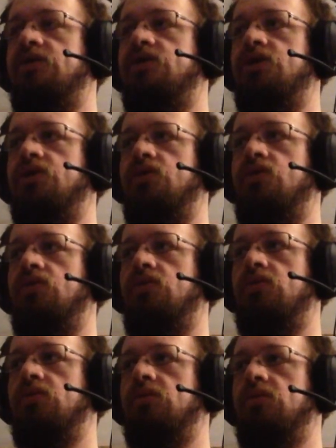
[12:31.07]
to
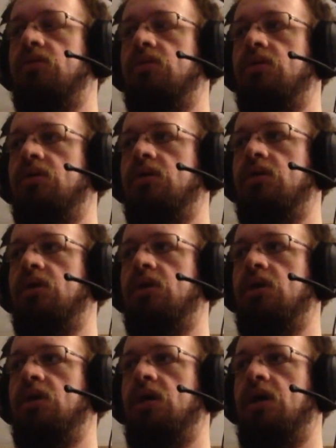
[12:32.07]

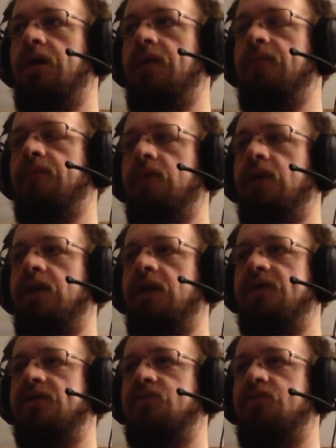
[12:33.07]
I
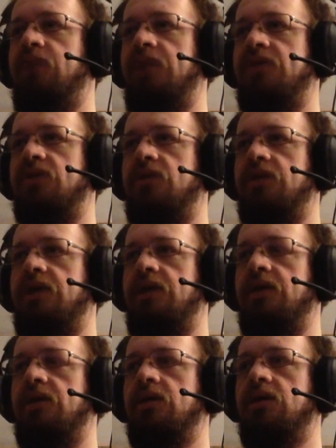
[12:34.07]
guess
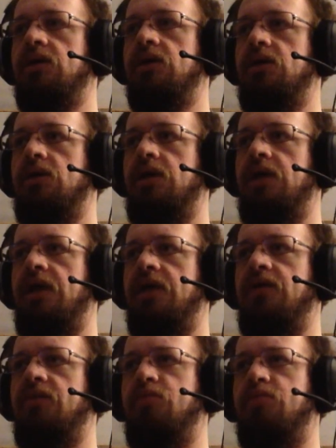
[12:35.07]
basically
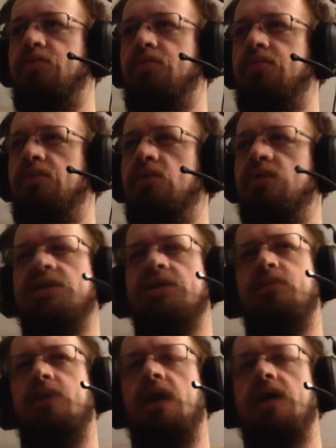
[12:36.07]
connect was it the
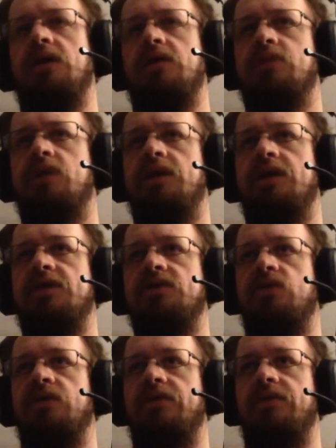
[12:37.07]
podling
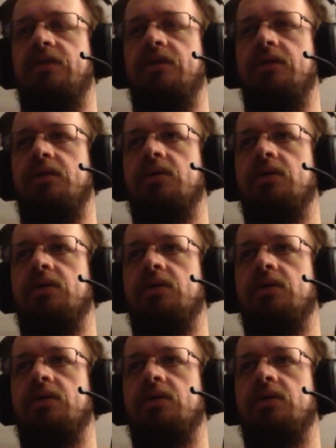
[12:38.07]
bodies with the